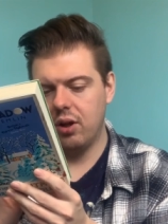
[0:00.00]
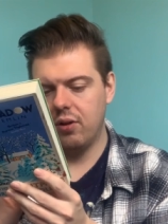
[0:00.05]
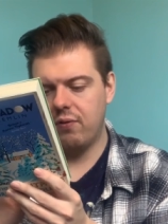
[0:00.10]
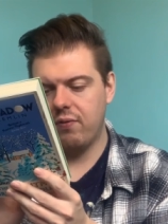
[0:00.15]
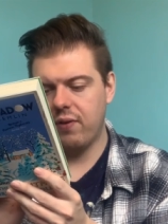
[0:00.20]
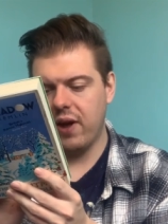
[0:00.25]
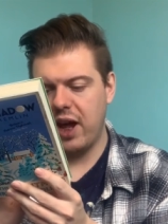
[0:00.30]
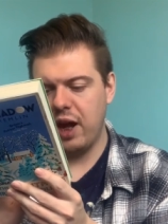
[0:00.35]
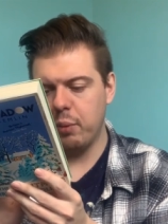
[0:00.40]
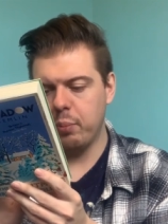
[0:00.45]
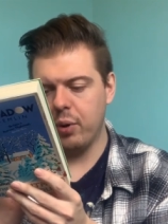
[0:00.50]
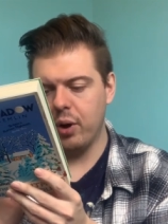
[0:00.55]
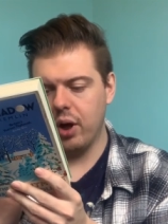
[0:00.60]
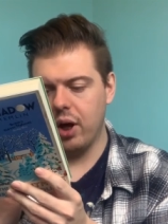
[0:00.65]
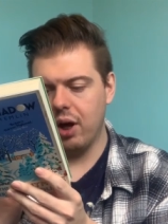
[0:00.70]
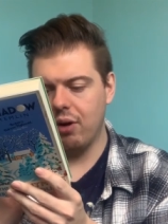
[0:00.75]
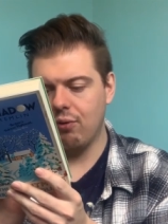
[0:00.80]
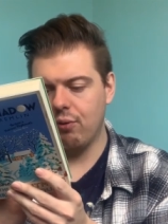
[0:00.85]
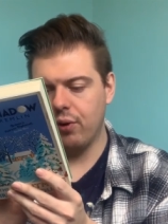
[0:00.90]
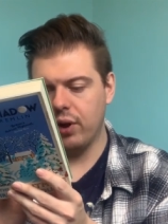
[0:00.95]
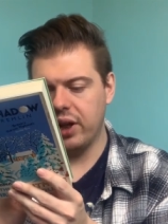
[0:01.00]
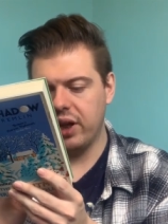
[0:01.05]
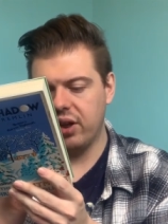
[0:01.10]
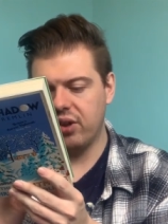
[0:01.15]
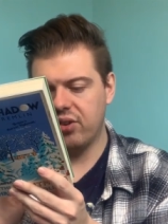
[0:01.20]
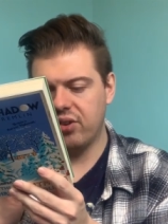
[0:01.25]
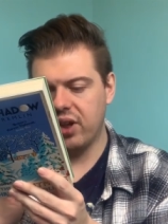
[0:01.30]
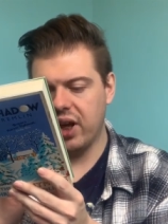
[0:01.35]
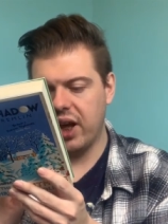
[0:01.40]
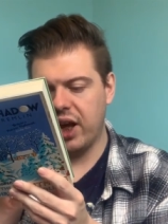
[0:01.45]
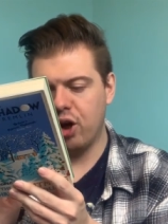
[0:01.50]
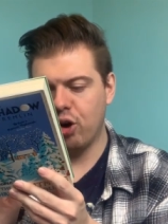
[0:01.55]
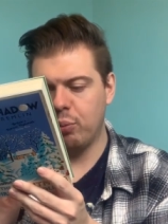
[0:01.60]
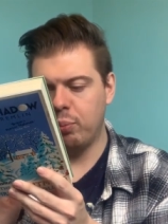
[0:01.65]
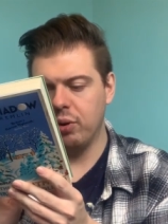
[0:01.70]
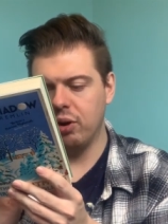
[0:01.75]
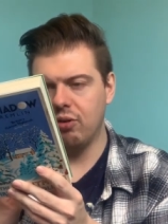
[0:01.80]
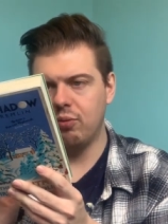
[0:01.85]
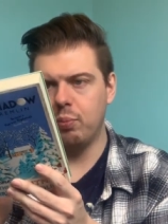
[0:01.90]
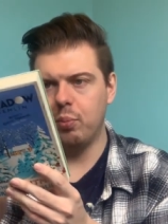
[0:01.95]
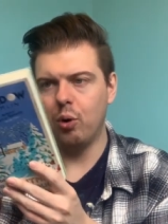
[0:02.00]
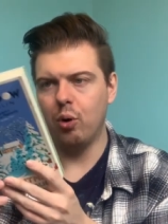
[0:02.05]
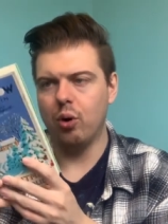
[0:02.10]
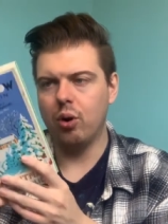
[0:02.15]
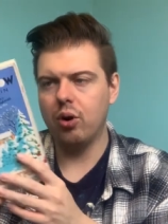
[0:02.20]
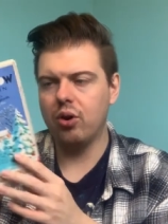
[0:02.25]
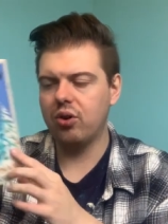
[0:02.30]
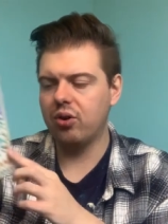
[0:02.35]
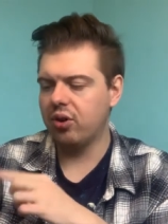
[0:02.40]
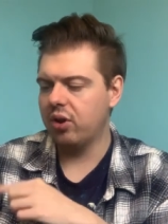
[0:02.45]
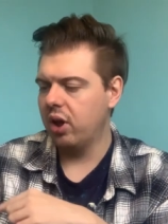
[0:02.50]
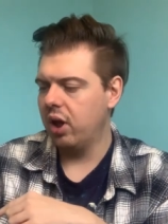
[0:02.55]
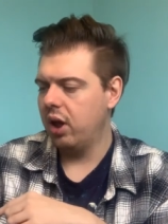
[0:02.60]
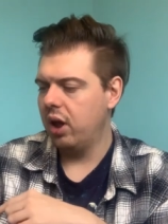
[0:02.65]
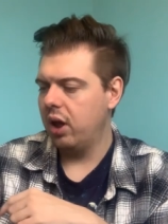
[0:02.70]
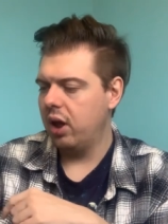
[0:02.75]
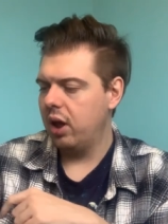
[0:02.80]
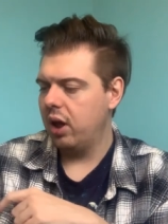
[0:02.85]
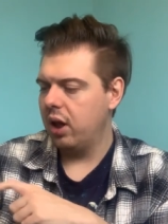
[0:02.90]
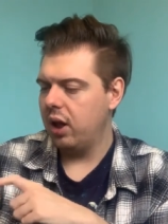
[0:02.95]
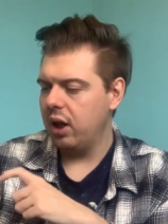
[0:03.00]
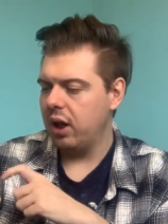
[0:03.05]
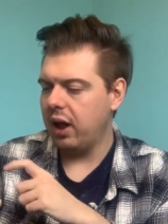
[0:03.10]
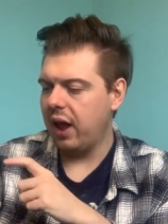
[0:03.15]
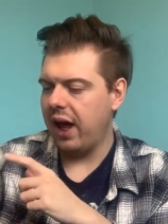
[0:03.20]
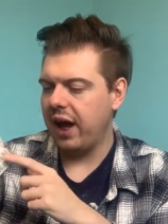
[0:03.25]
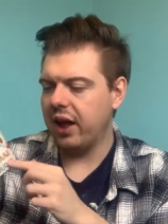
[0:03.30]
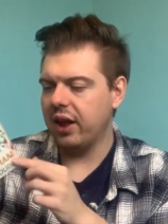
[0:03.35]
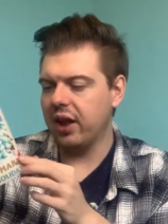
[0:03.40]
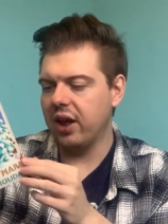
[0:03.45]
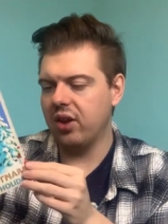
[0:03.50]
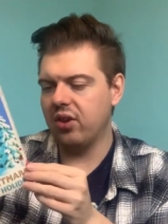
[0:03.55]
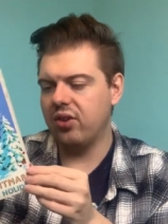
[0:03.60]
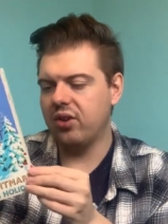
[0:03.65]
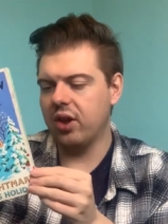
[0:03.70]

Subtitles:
Faber have released a couple of books like this.